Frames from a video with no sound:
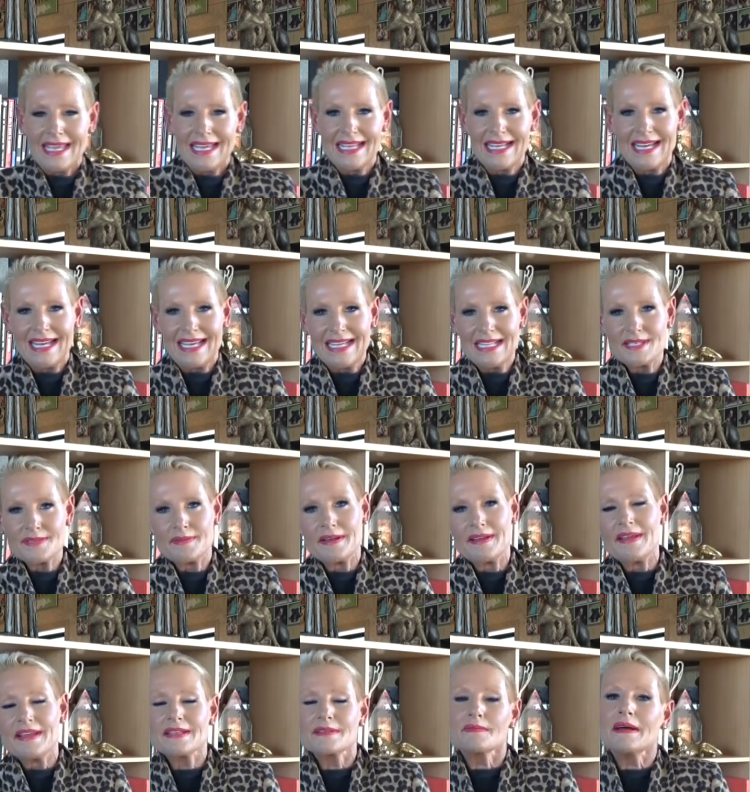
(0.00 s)
uh, it's one
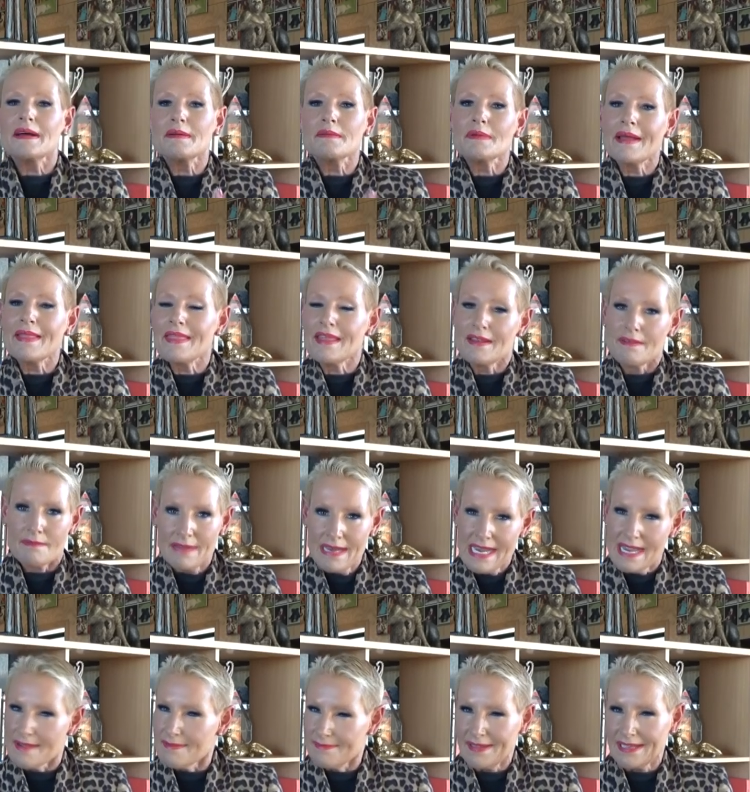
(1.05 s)
it's one that it
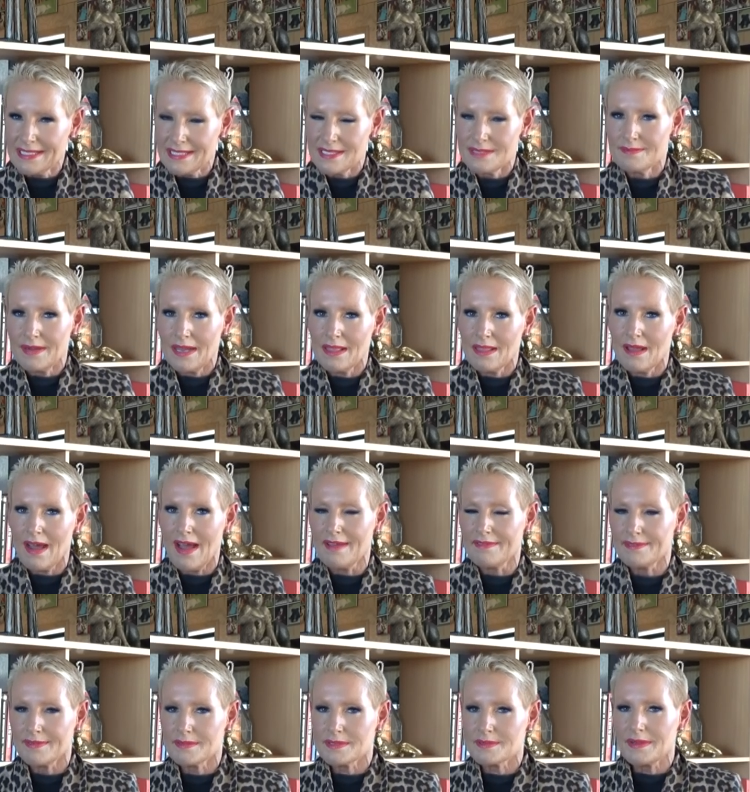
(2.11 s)
really affected my
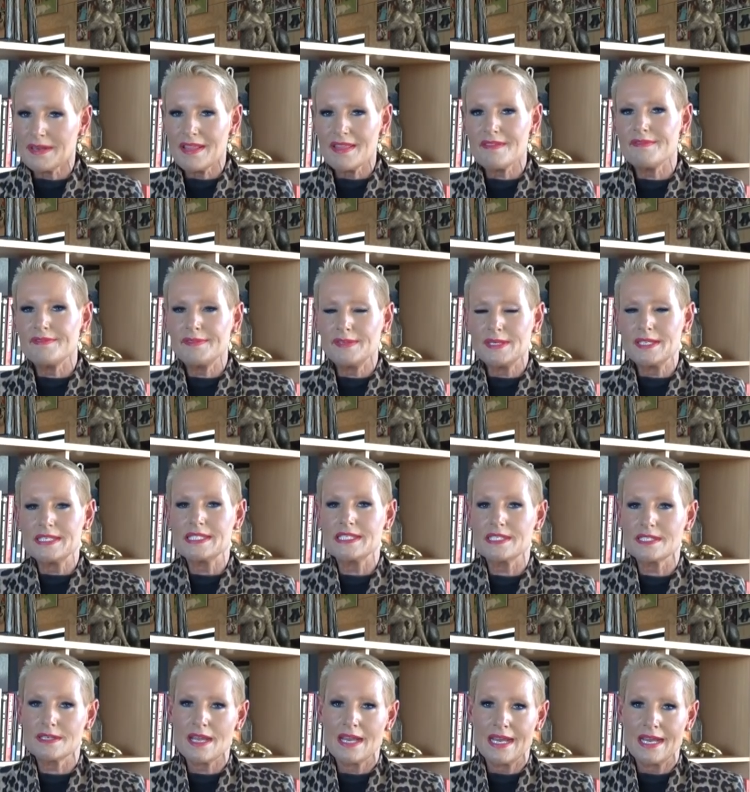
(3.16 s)
life. It was one of the
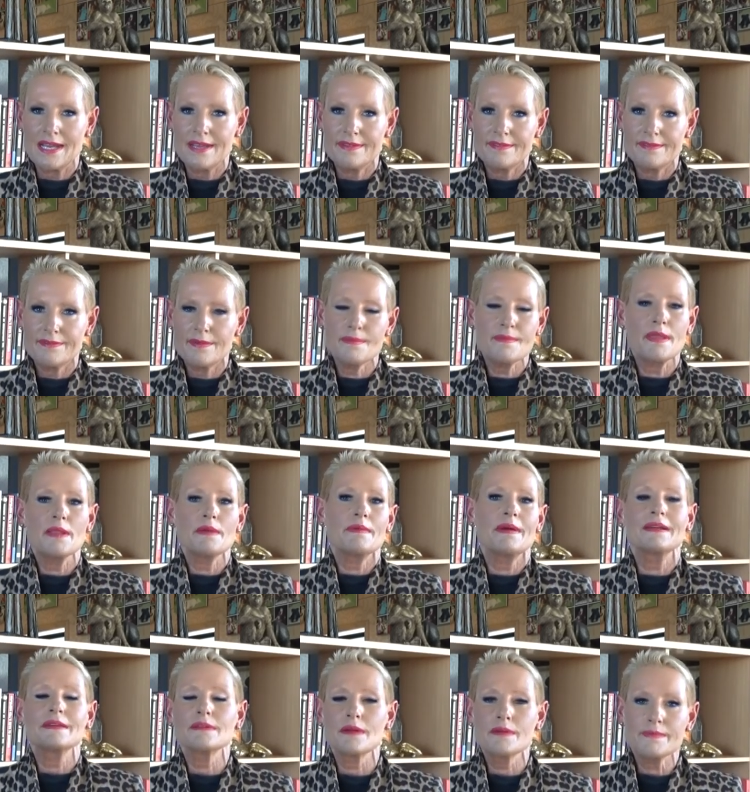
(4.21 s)
first uh, Formula
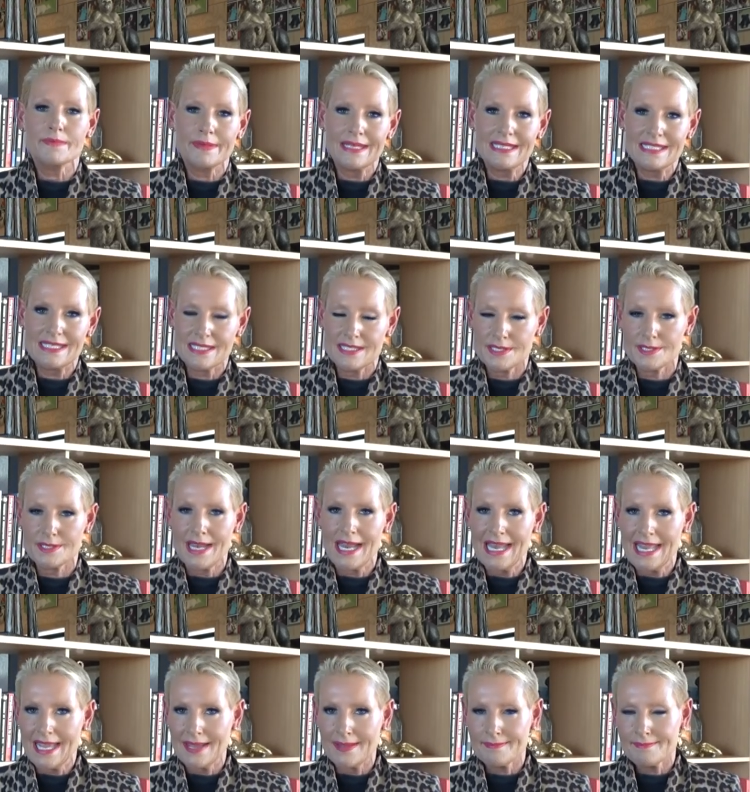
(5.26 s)
One Grand Prix in
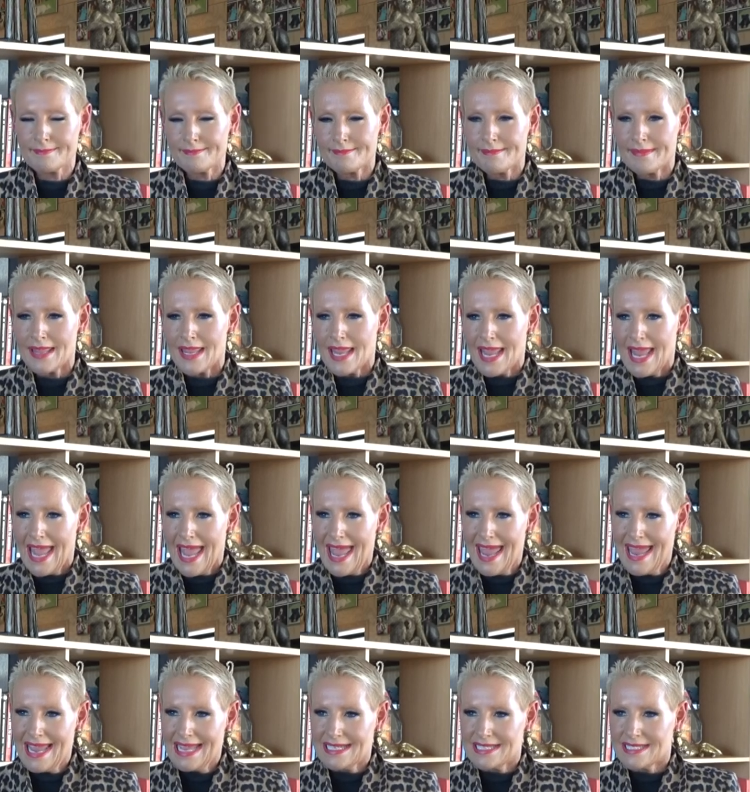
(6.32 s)
Australia,
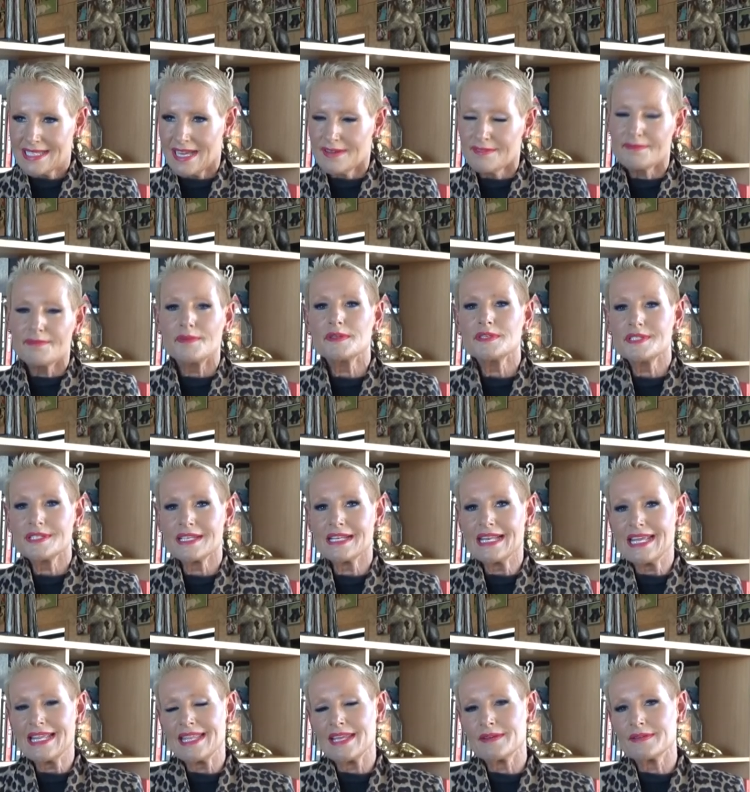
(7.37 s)
and
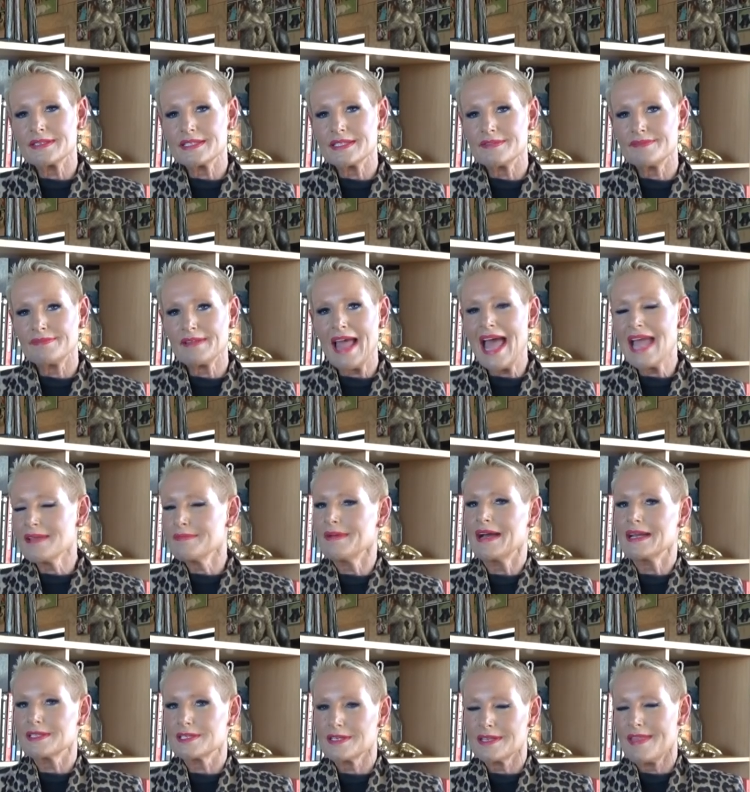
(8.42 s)
unfortunately, there was a flag
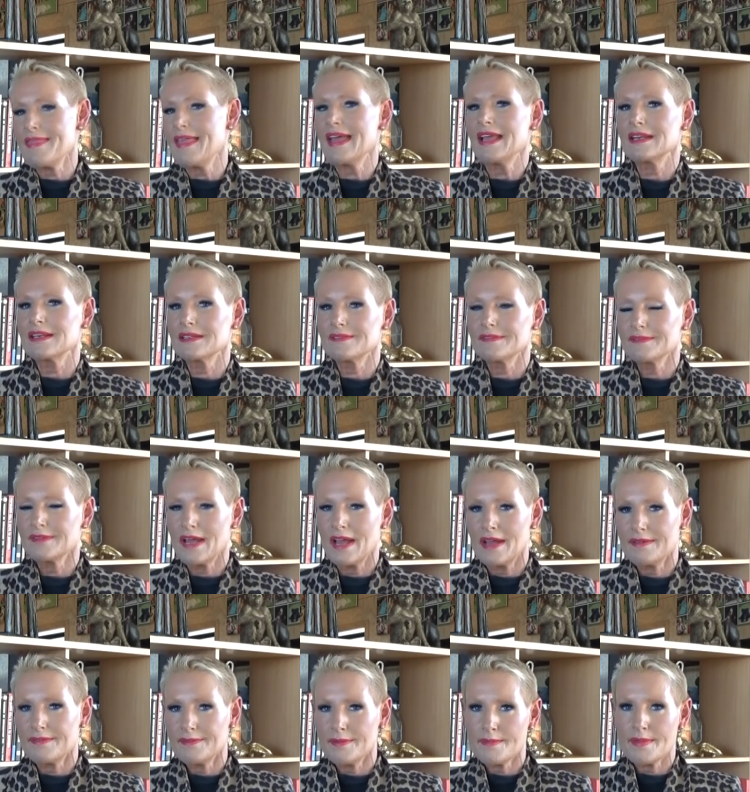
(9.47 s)
marshal at that
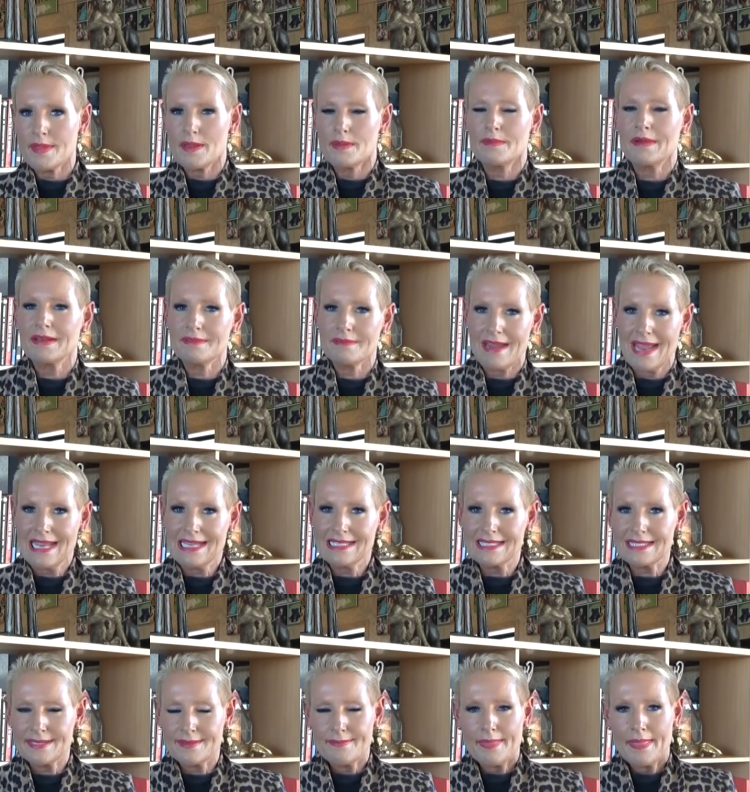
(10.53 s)
uh, Formula One
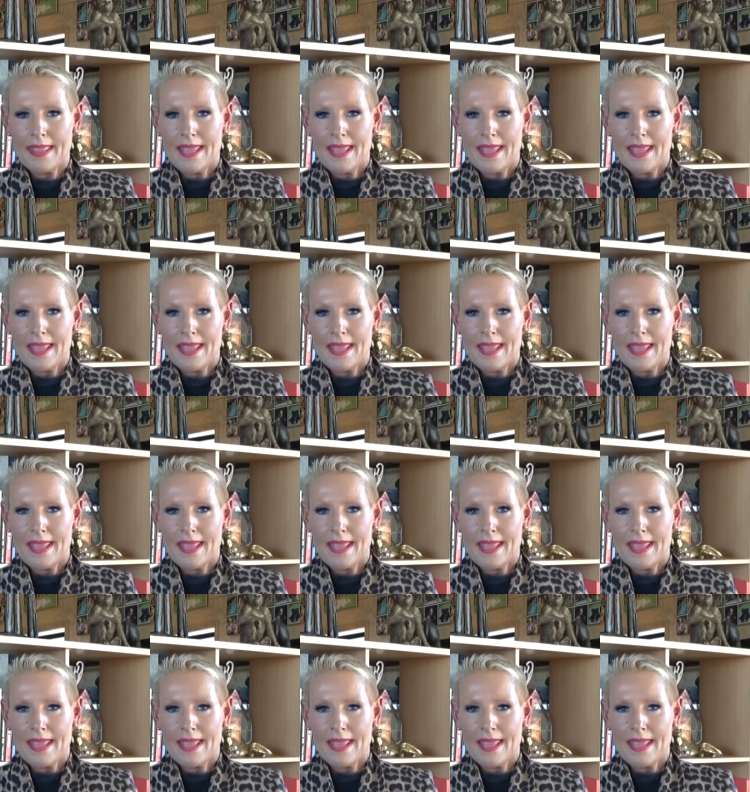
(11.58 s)
race